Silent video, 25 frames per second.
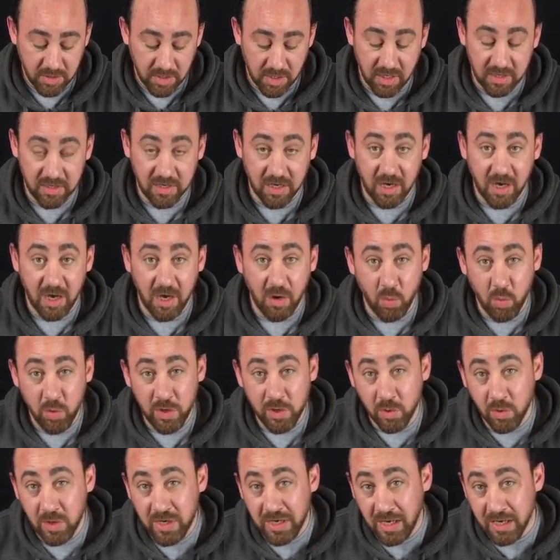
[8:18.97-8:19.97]
And I
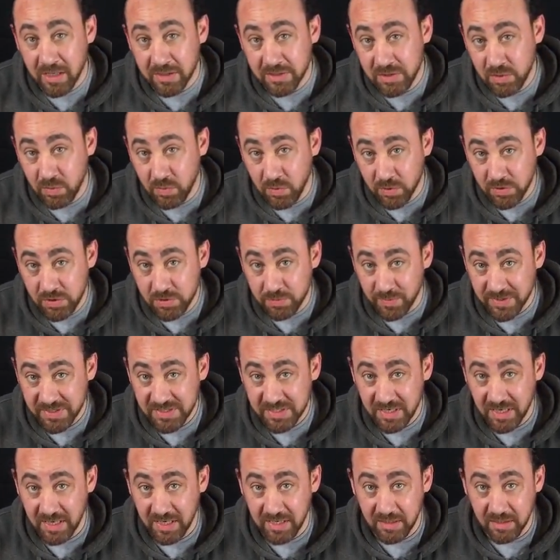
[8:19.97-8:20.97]
will cut towards my
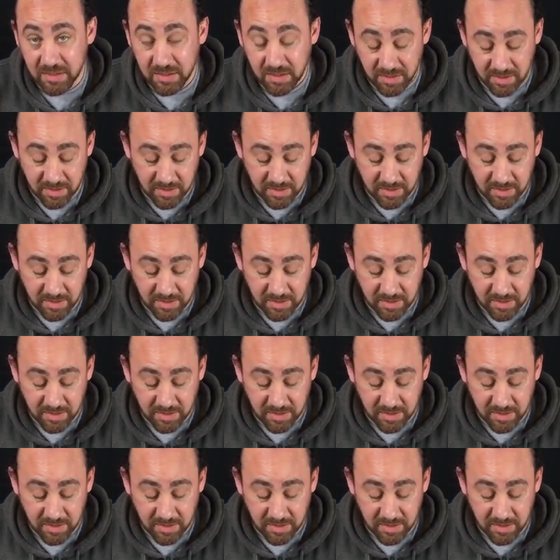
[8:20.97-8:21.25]
skin.